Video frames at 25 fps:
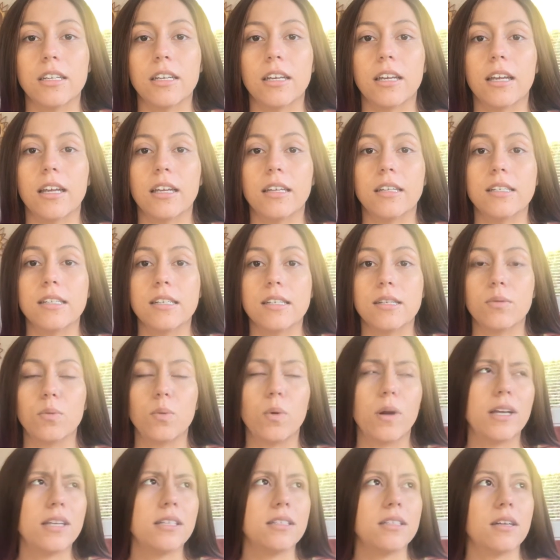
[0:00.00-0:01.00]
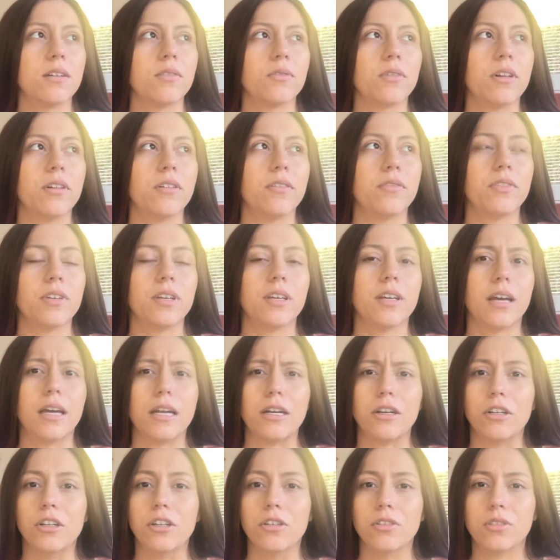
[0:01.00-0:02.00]
And why is that relevant? I
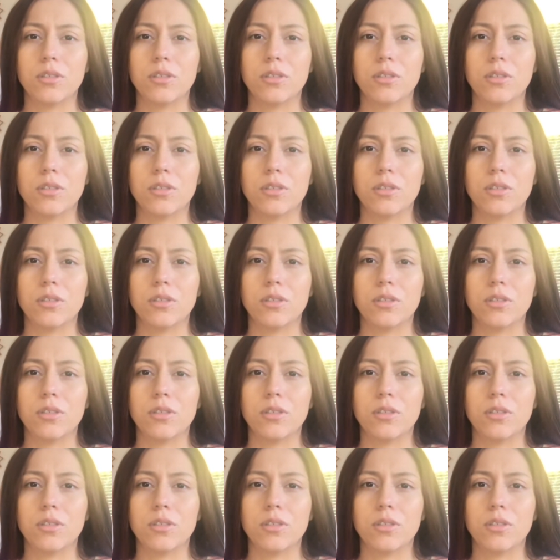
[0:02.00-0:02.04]
don't know.